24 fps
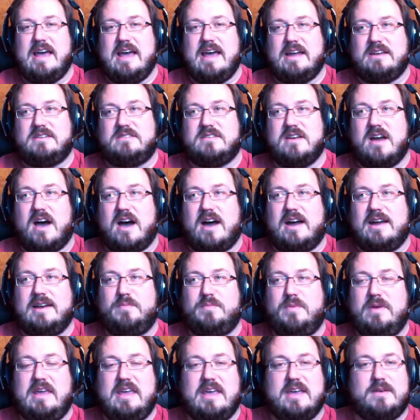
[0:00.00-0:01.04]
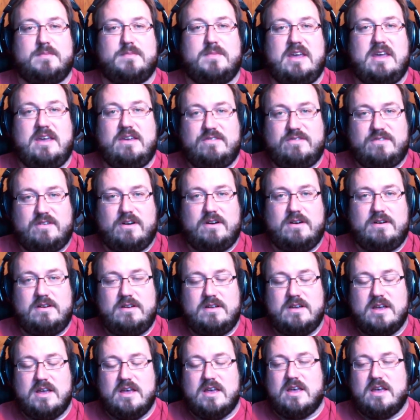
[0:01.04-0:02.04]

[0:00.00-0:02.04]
at 9 p.m. Eastern.